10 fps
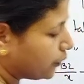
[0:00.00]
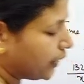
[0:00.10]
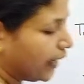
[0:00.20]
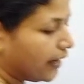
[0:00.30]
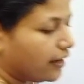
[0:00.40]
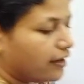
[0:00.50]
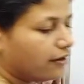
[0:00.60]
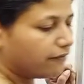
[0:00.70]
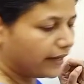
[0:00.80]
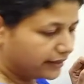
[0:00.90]
Okay,
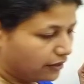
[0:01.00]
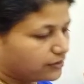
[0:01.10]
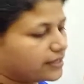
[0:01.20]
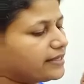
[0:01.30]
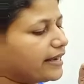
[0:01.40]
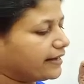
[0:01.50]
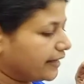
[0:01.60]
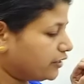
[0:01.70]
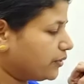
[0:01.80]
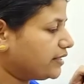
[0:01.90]

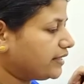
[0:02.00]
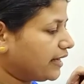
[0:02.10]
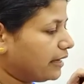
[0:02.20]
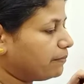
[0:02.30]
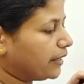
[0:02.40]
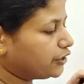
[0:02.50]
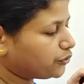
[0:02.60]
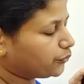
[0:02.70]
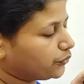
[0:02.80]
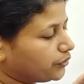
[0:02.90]
5929 by
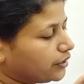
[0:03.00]
2.